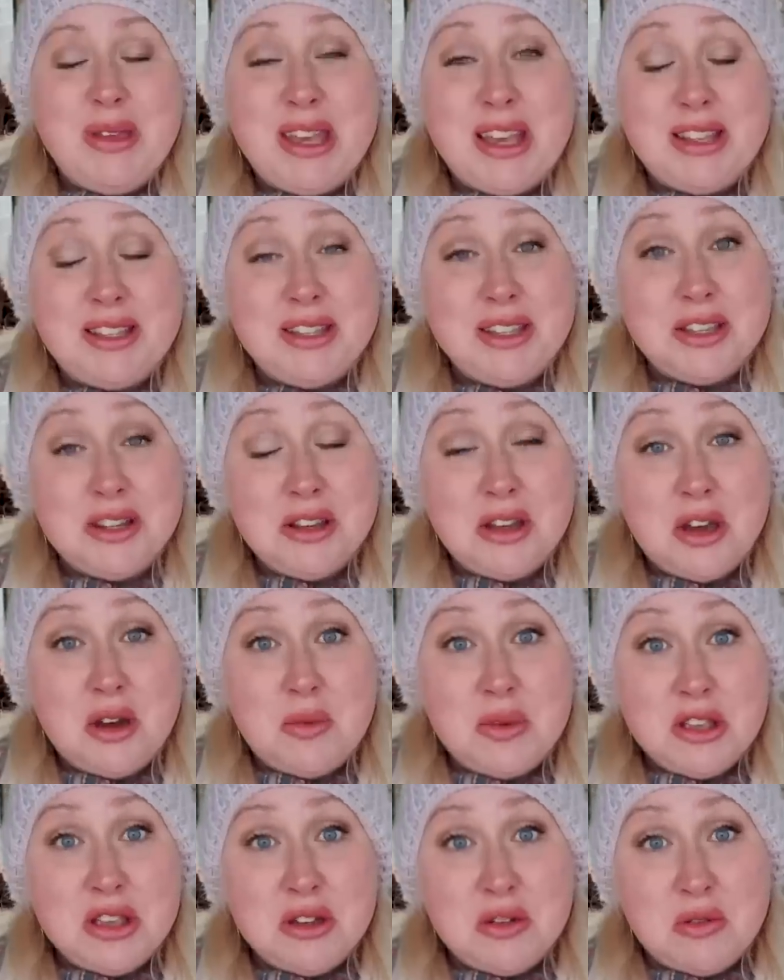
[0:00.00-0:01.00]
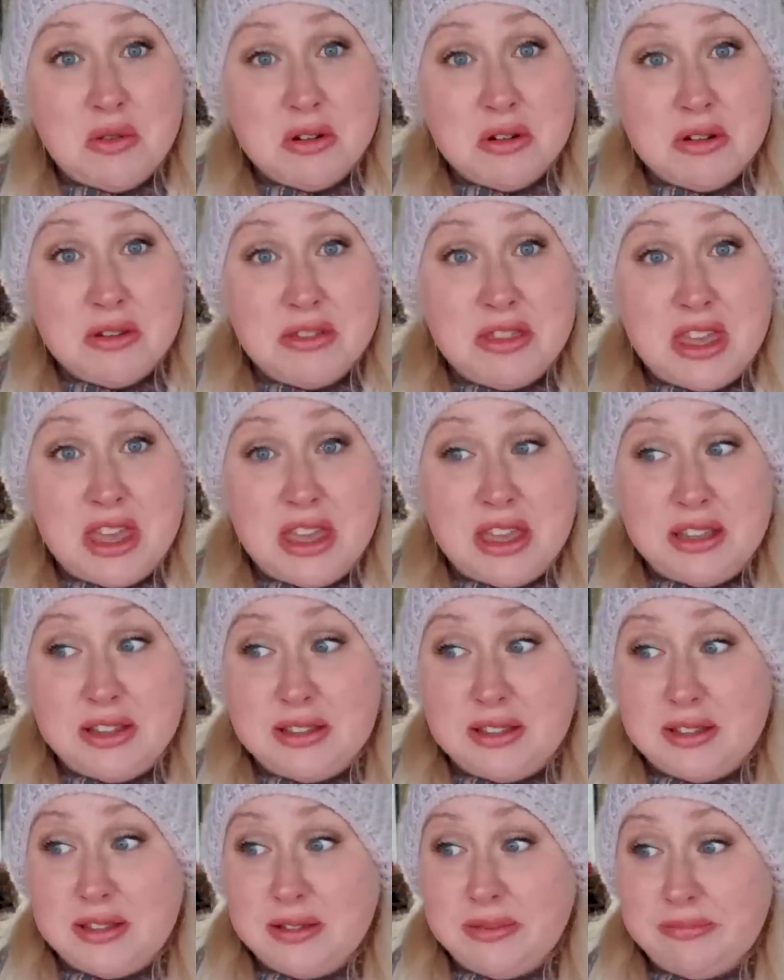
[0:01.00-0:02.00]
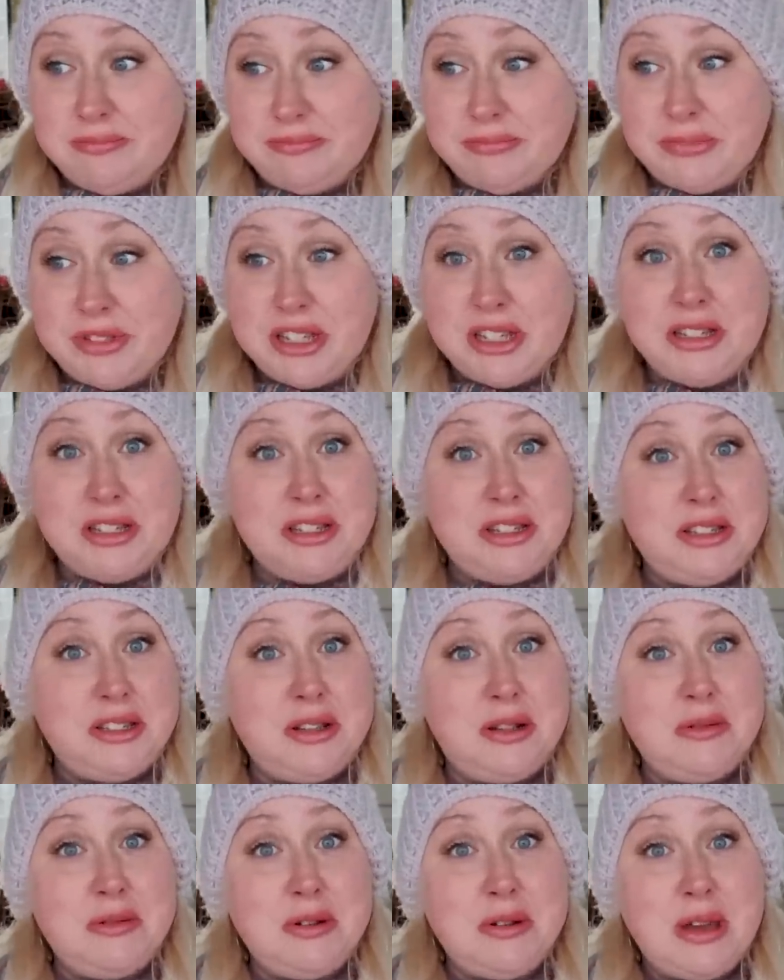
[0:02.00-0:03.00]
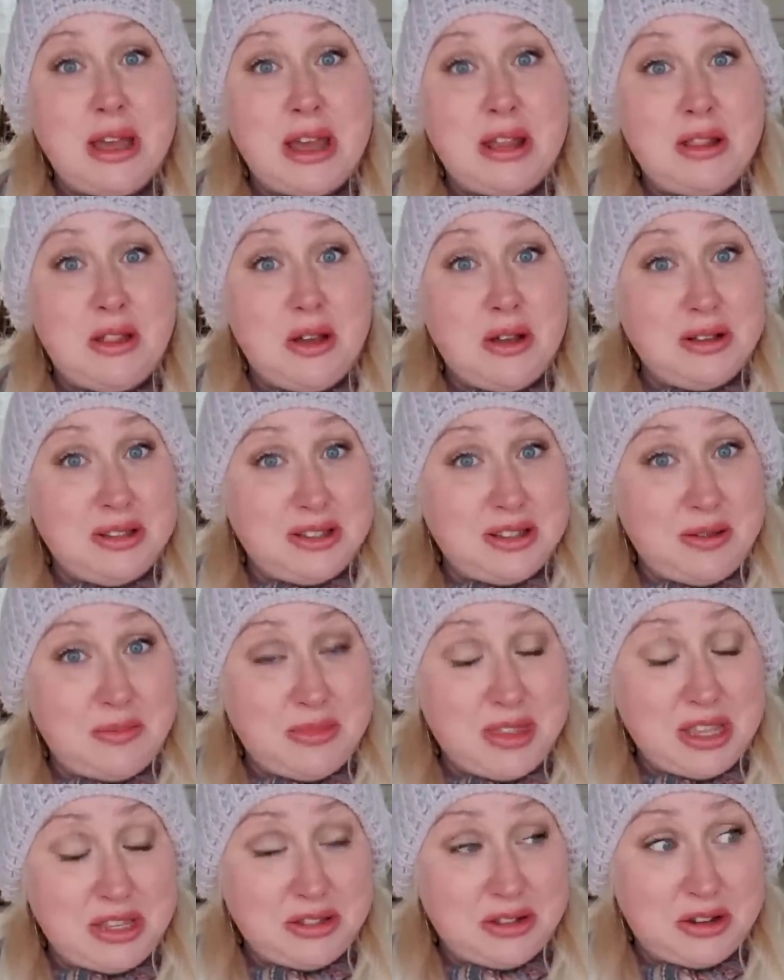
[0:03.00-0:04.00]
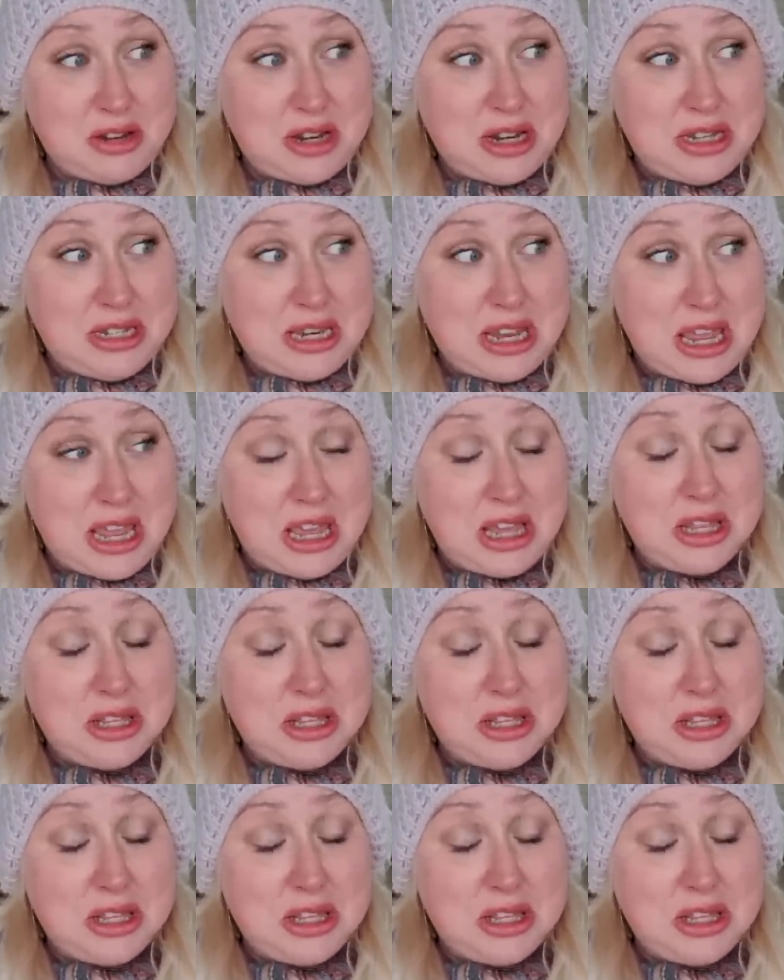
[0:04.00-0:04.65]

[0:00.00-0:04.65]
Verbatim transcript: because you know when you order things, you just don't know how long some things are going to take.